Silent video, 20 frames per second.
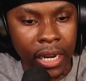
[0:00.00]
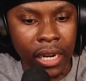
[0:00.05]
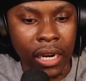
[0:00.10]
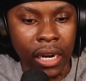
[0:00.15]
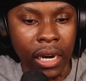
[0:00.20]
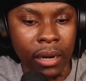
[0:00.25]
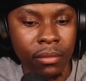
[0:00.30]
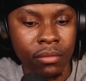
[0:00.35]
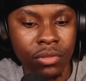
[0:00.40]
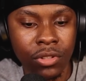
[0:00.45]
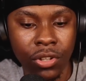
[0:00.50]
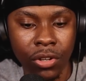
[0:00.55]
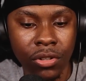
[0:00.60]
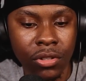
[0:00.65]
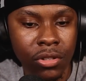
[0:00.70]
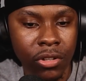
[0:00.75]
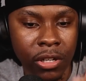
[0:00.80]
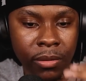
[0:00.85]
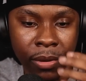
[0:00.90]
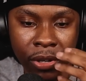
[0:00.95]
I'm so
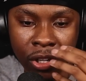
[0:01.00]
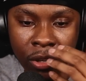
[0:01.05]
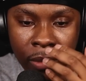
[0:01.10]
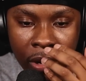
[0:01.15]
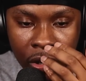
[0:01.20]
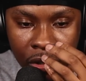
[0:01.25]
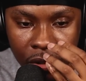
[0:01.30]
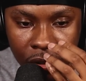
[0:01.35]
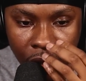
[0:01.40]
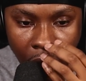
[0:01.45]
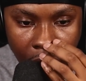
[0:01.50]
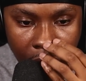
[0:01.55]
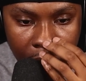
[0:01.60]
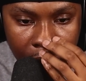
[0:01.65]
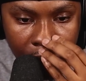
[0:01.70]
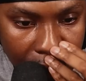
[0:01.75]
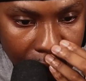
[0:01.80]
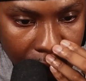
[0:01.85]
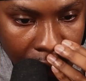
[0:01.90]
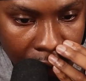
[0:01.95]
sorry, but you man got done
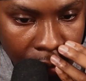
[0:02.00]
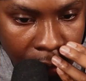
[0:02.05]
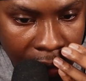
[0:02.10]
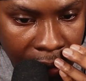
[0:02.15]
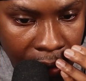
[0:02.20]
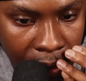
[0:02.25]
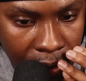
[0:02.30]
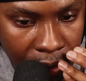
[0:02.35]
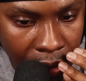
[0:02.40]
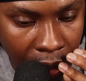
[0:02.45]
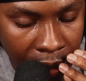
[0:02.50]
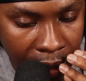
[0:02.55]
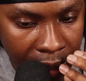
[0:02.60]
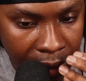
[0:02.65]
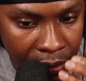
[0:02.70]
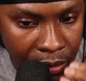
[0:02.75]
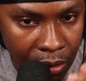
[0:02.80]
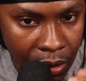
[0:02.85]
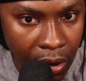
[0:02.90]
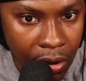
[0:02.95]
out. You man got done out.